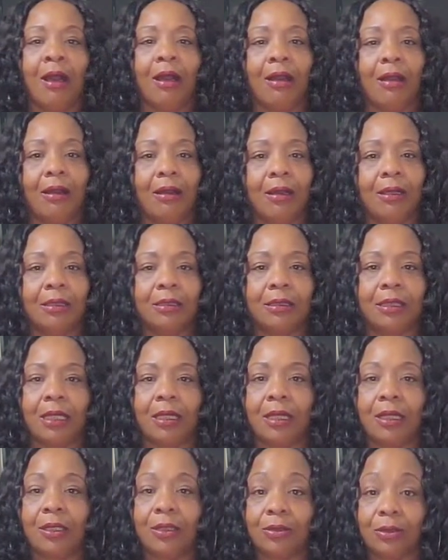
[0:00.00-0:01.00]
Oh, the
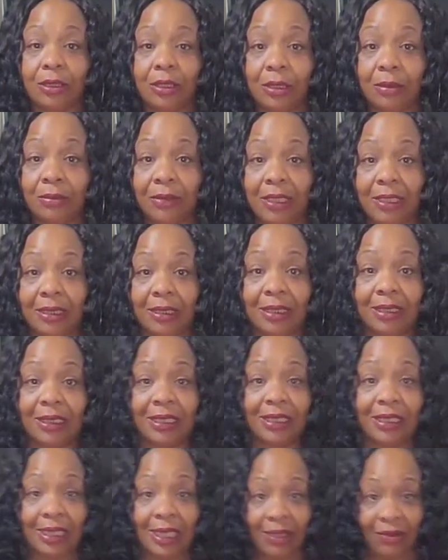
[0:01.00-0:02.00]
ultimate
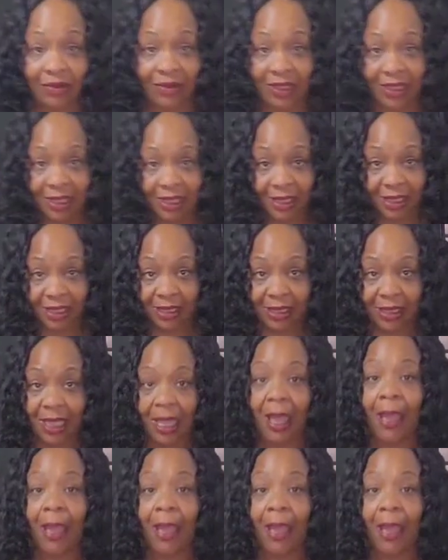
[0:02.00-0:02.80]
70s